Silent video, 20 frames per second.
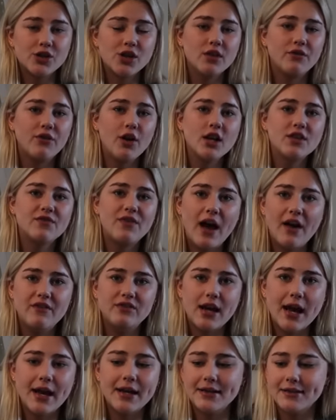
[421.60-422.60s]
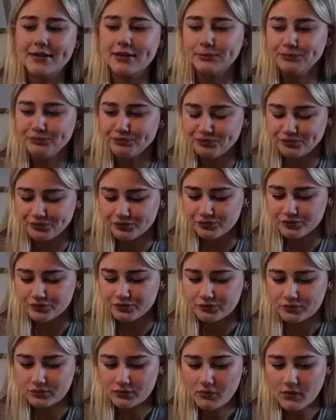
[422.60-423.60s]
So the first 5 days,
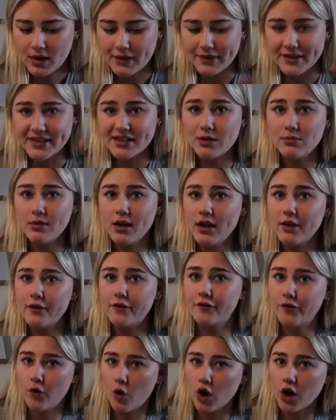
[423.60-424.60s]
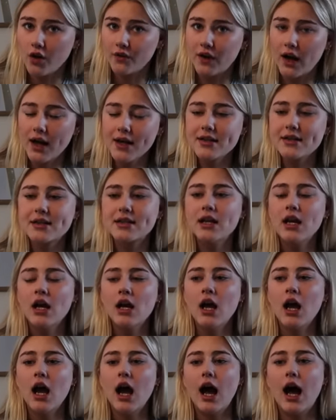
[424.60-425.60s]
there's going to be 4 of us.
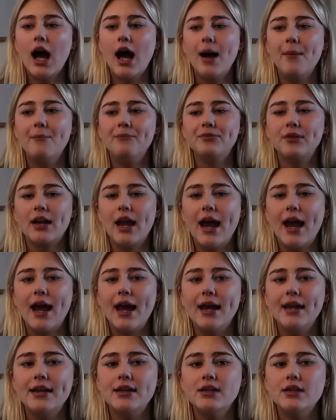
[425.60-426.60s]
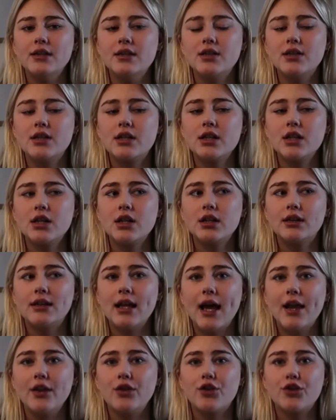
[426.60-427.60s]
And
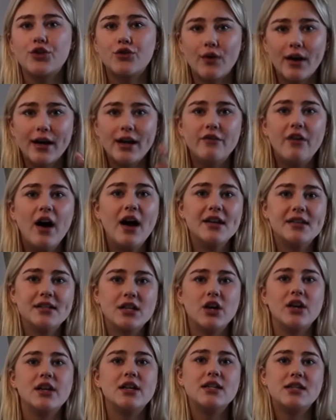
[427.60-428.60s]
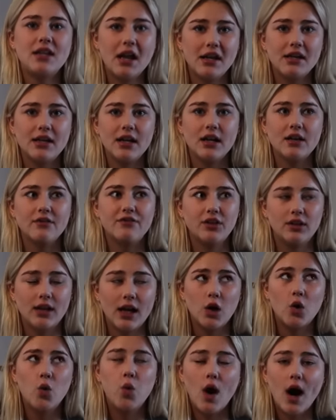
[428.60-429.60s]
then 3 of us are extending for
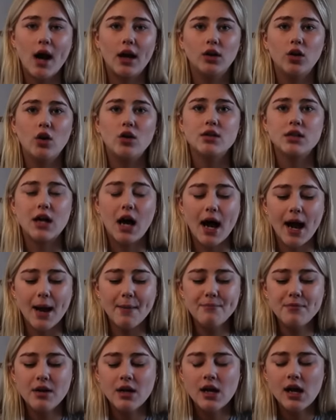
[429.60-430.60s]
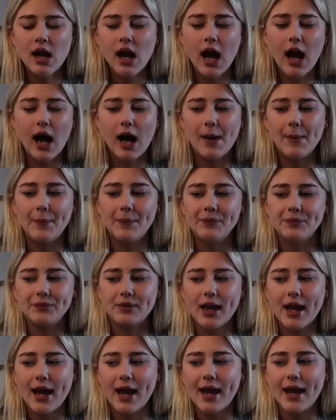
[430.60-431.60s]
like quite a long time.
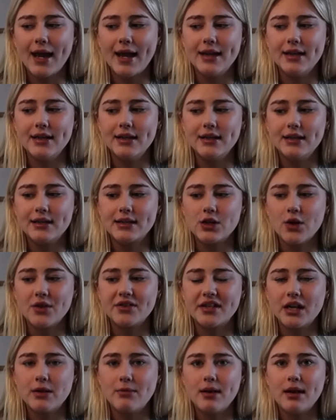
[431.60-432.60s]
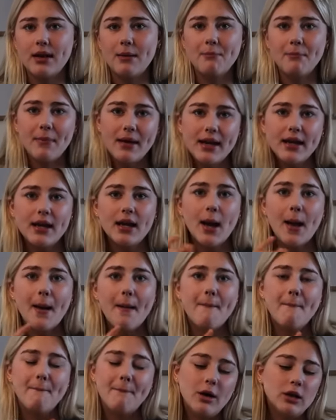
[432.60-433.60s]
And so it's going to be me,
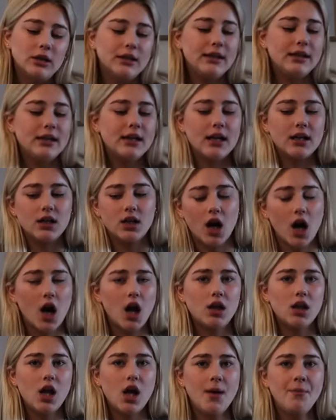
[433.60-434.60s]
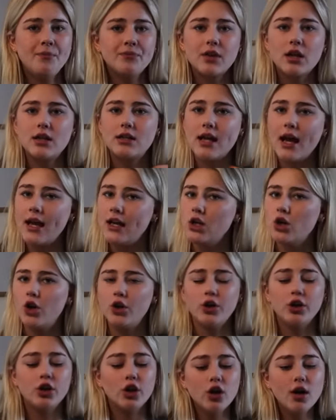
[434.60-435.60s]
Molly, and Carla taking on
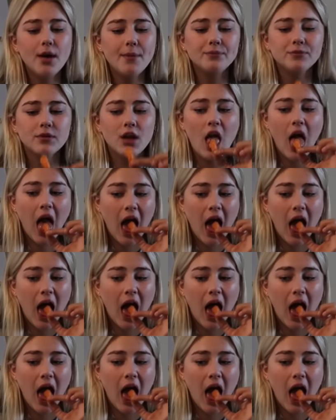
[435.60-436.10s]
Europe